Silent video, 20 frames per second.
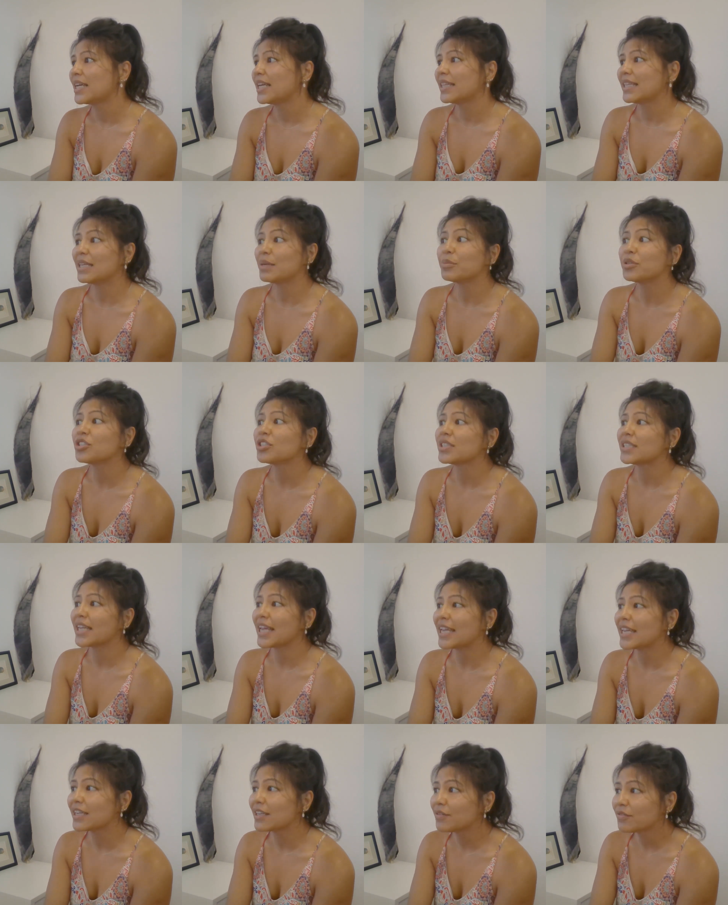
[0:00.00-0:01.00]
the images
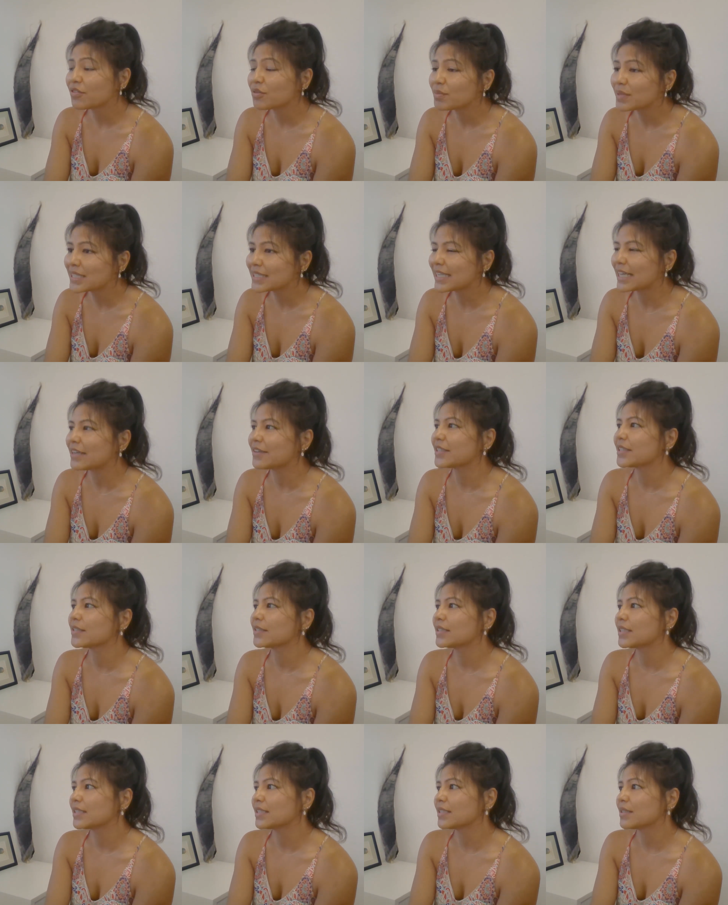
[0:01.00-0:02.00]
taken from these aerial
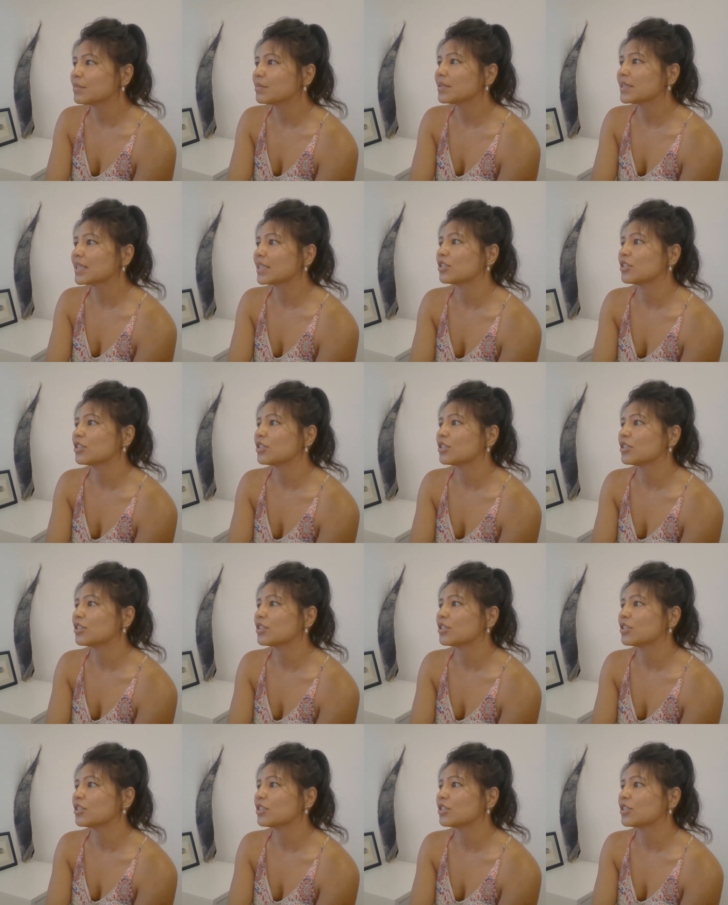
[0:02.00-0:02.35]
systems